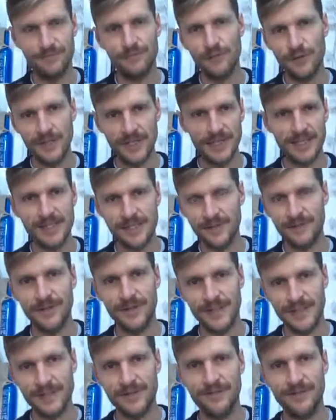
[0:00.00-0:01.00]
release
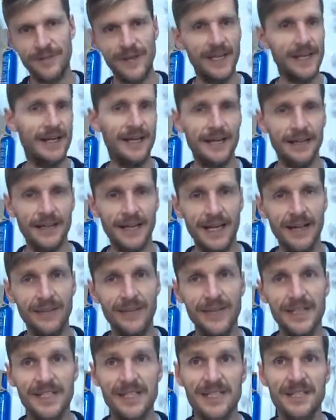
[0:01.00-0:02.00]
of this fear
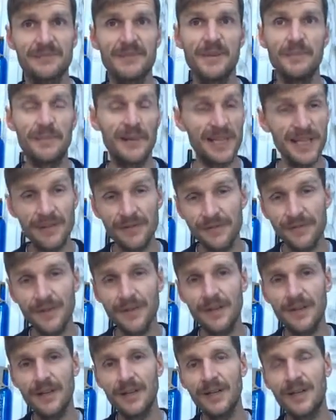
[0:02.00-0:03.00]
and this belief.